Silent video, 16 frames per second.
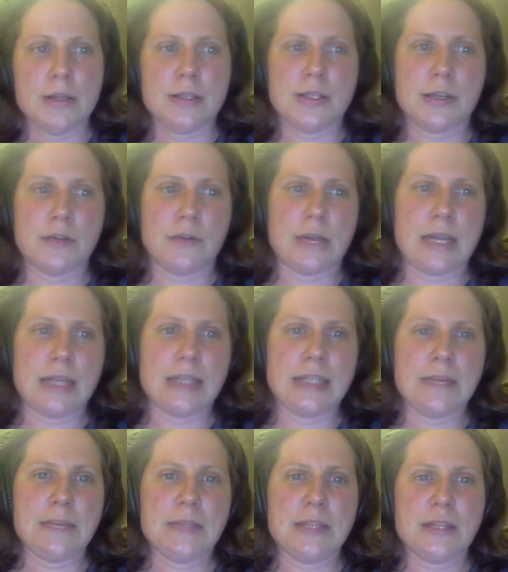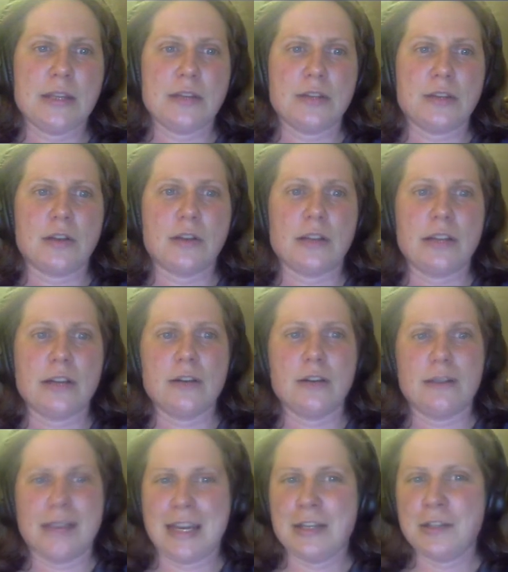So it seems that there's a
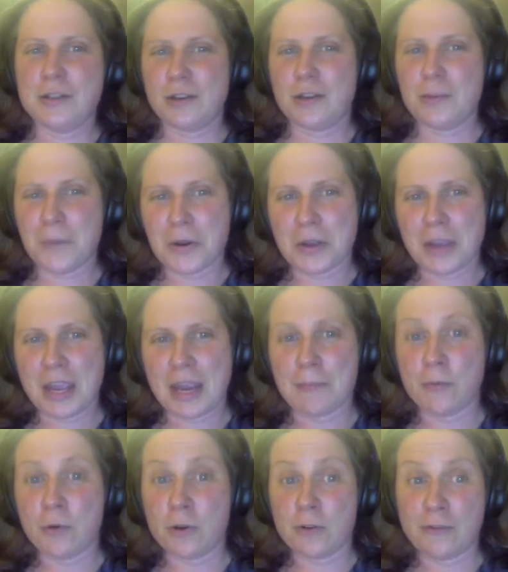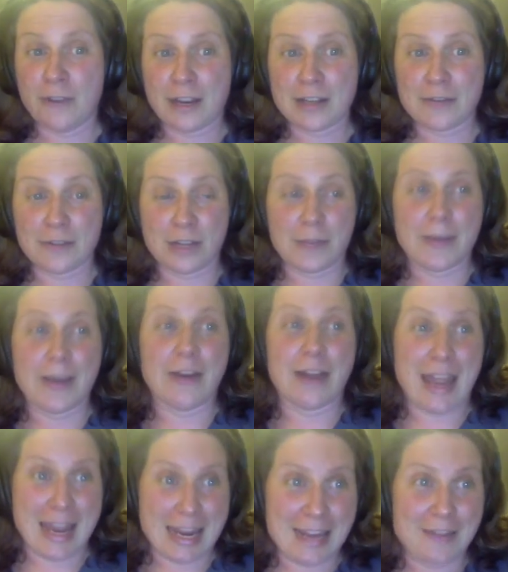clear need to communicate more effectively
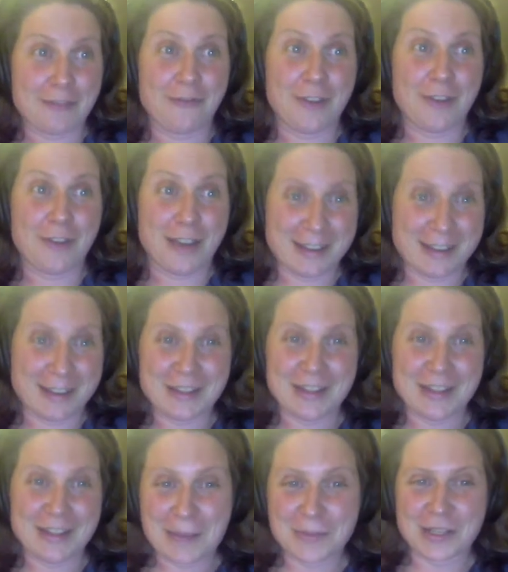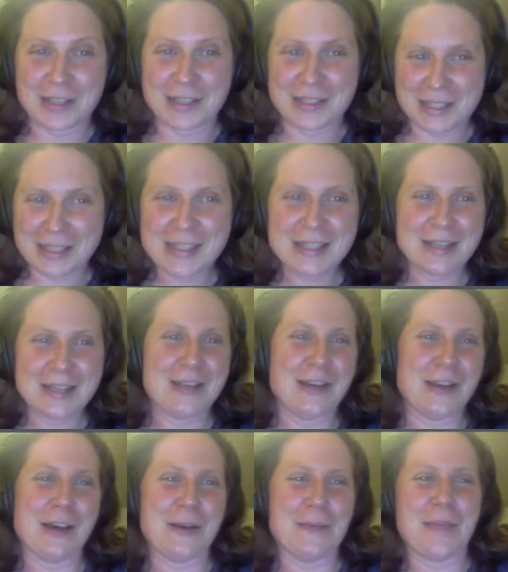about A, the fact that the apps exist,
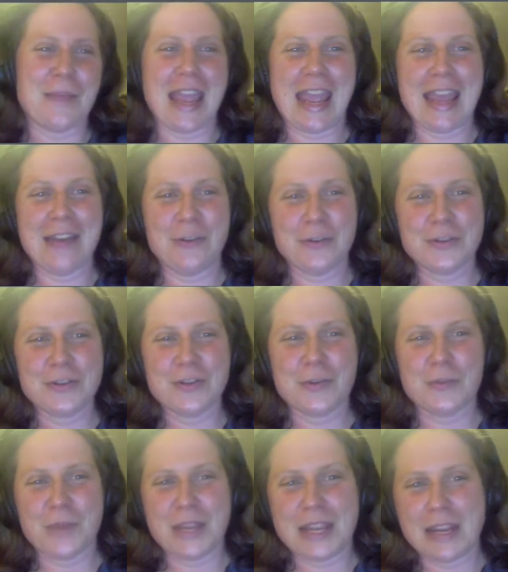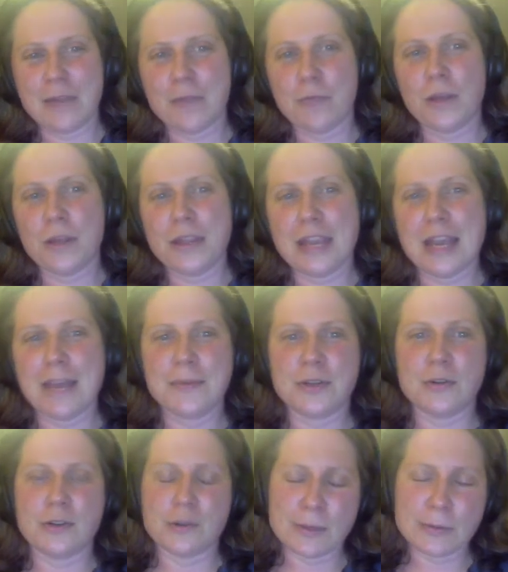and also B, what the
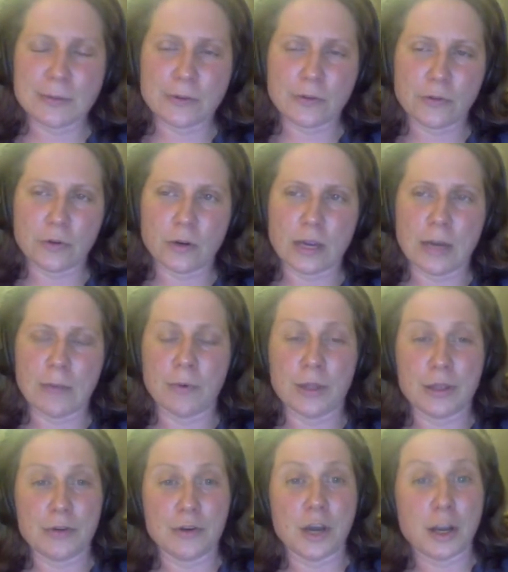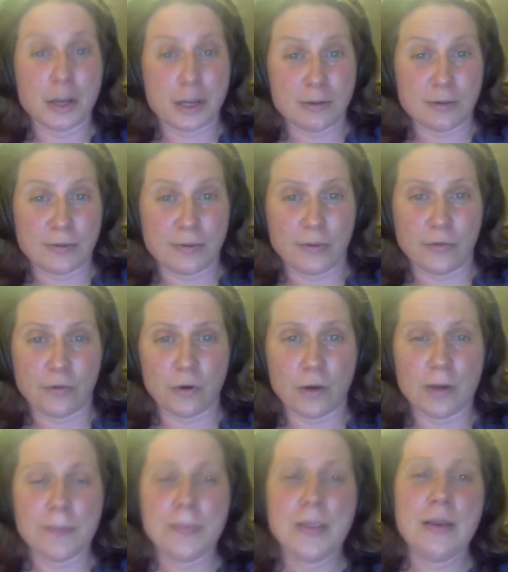apps are useful for and what they're not useful
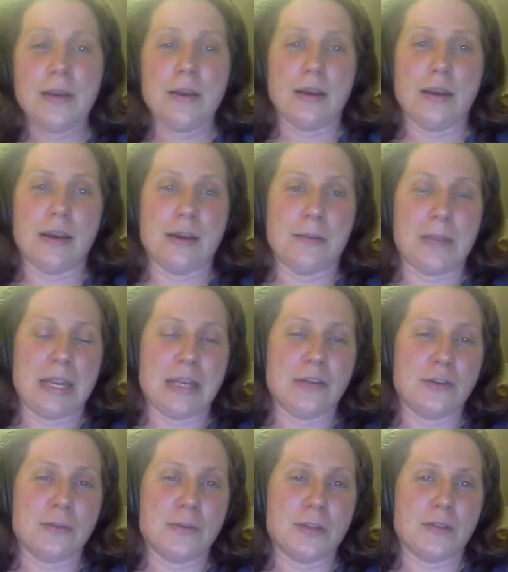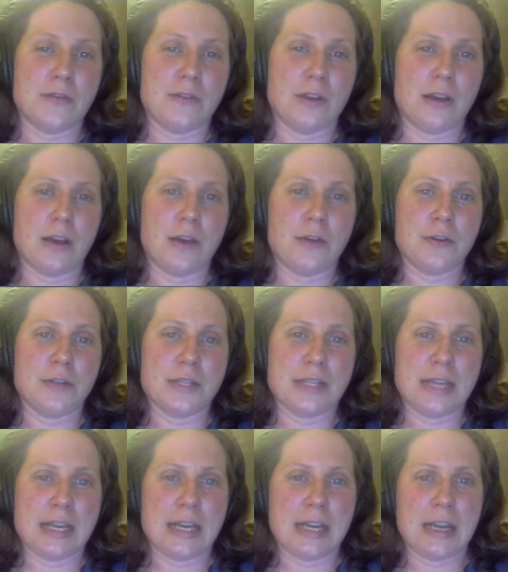for, in terms of
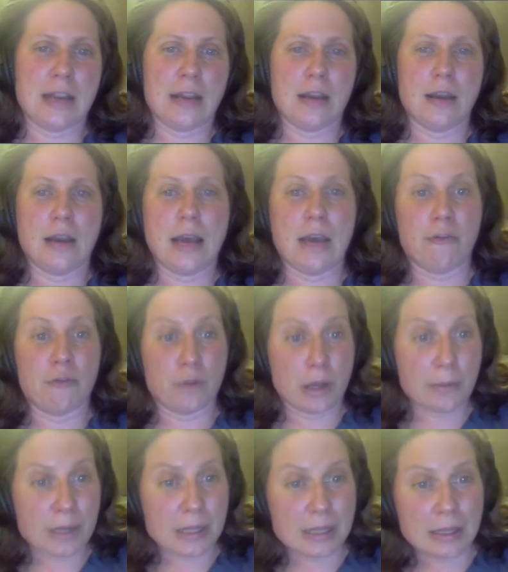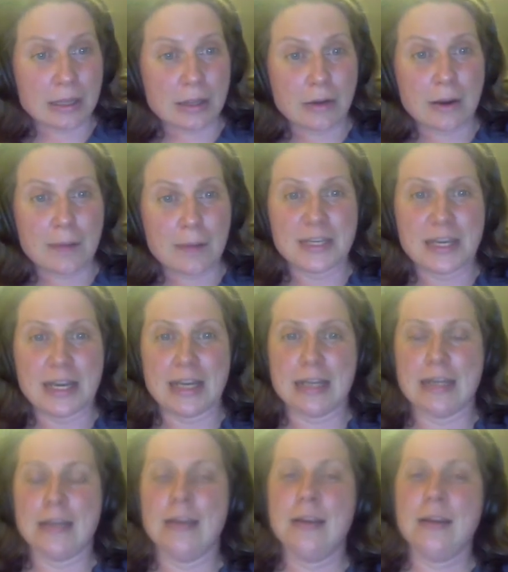understanding how frequently they're
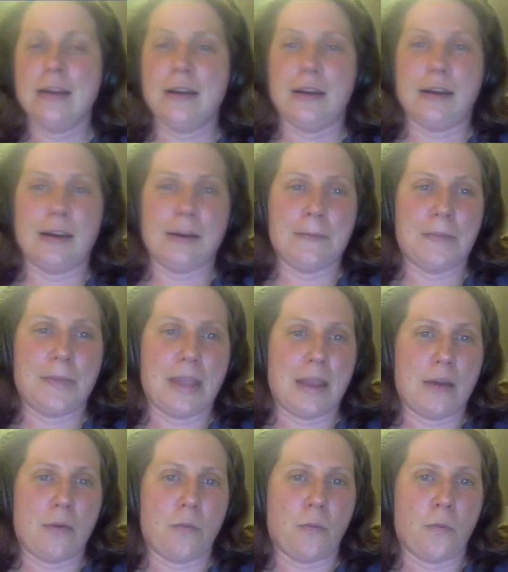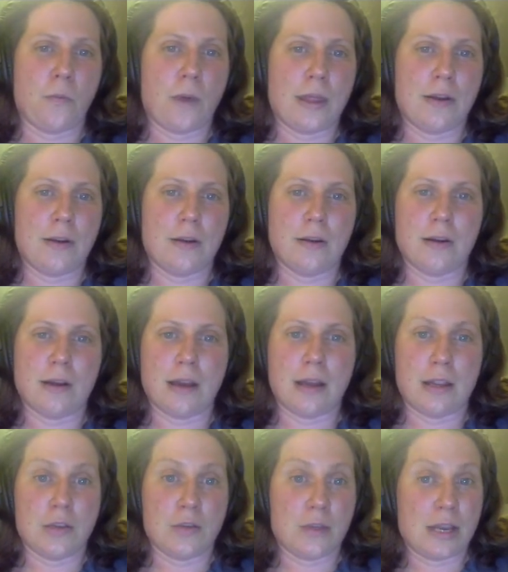updated,
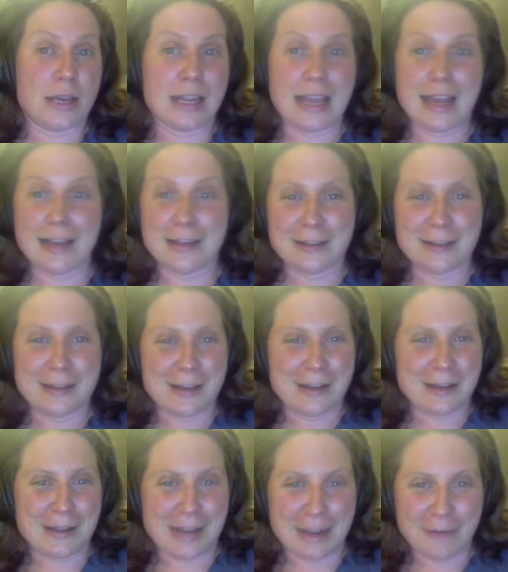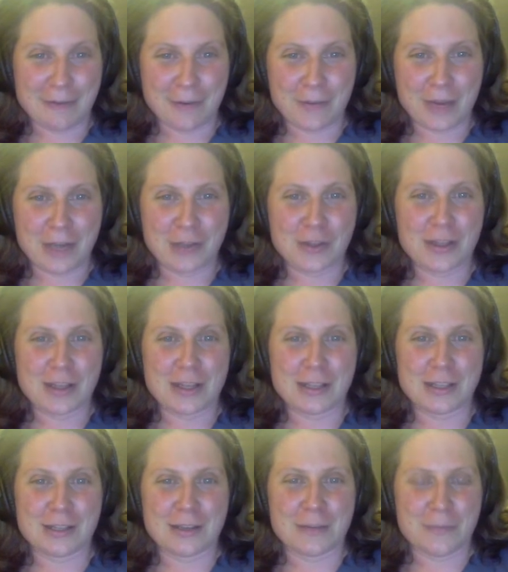whether you can get
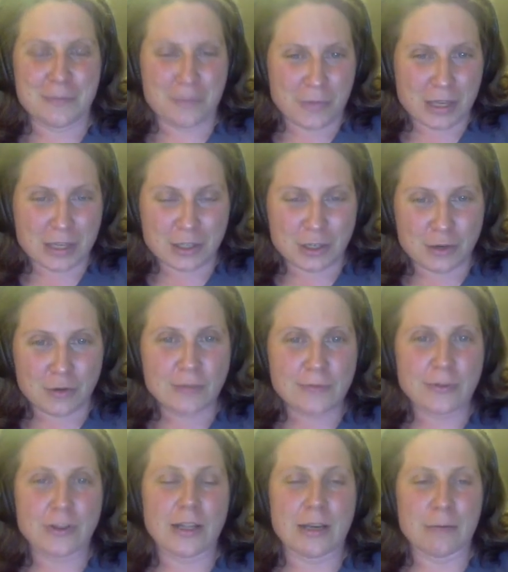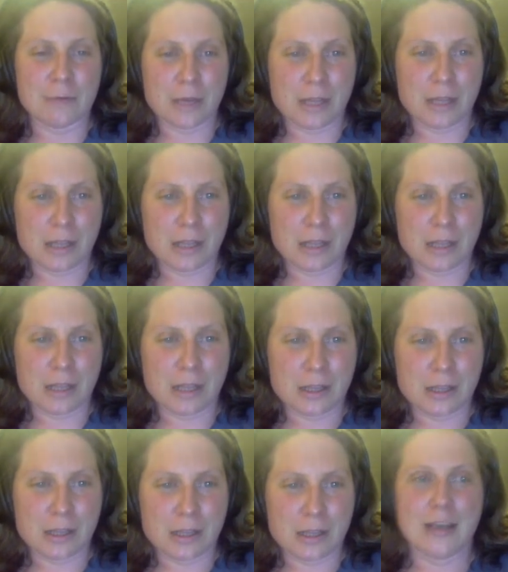information that's useful and relevant
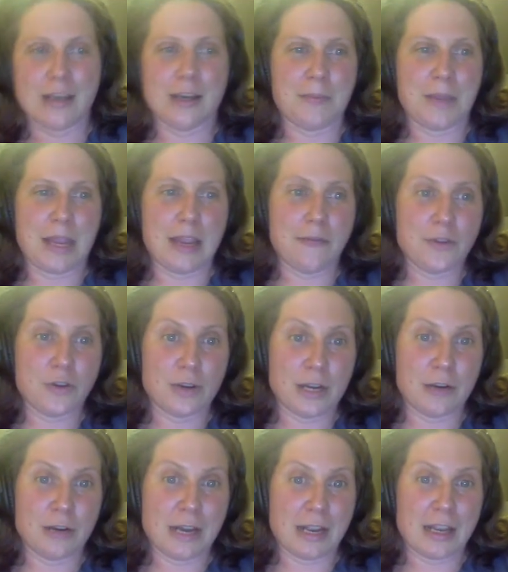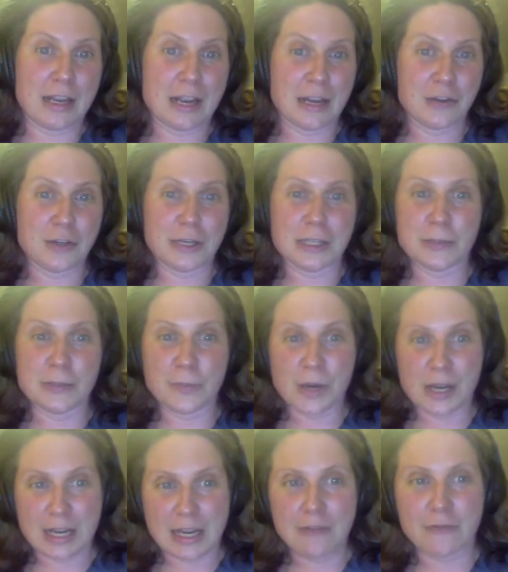if your internet connection is
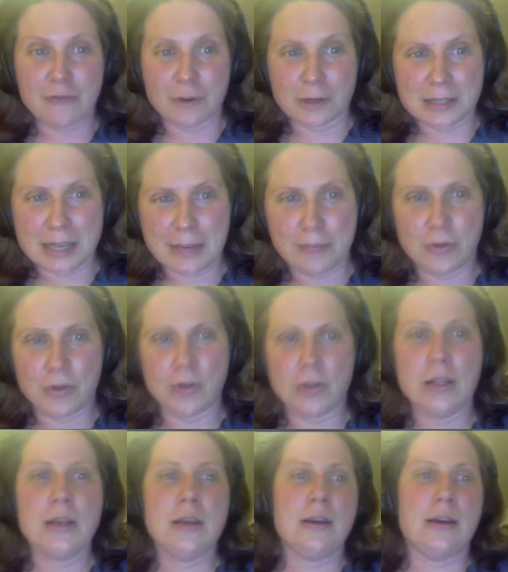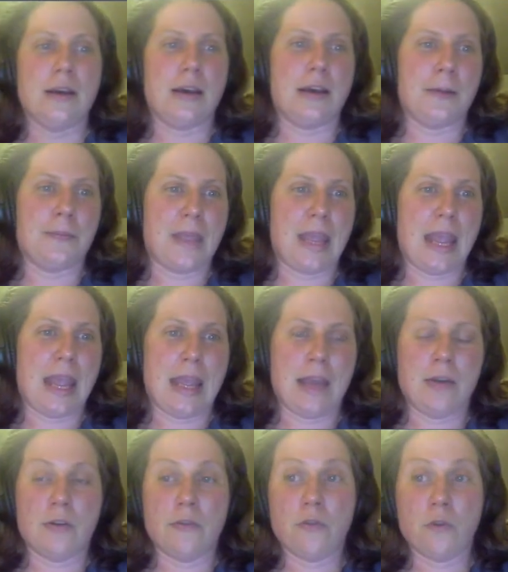spotty, for example,
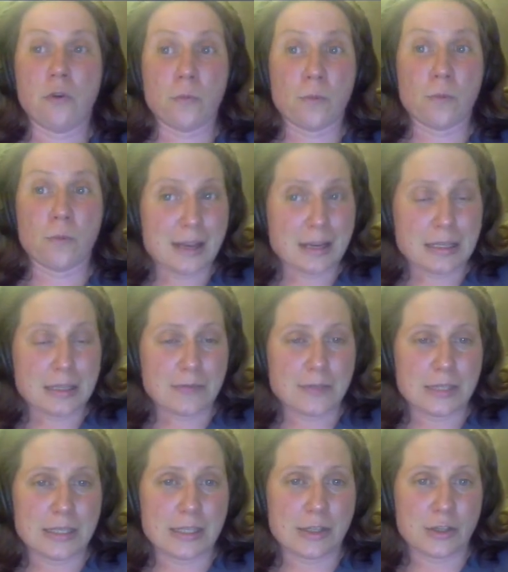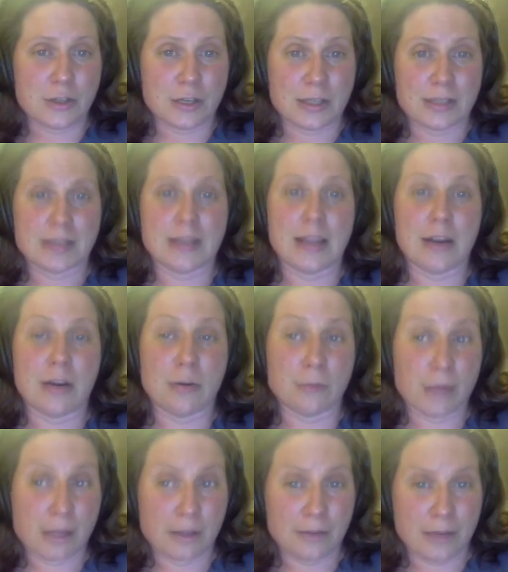and for what kinds of decisions they are
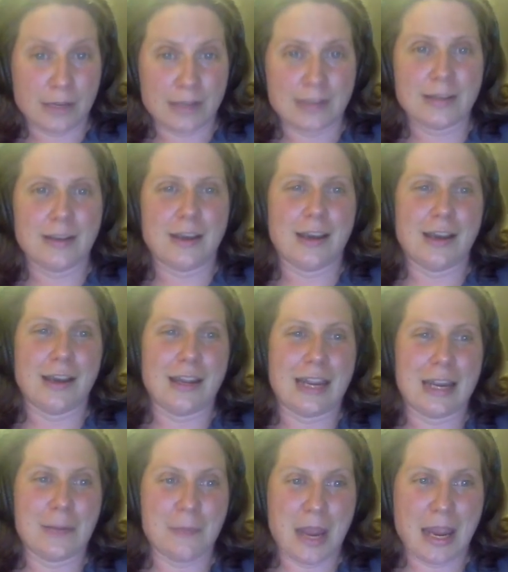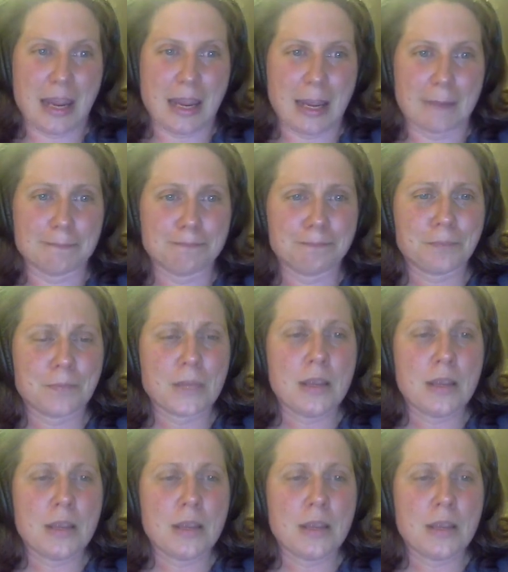relevant in making.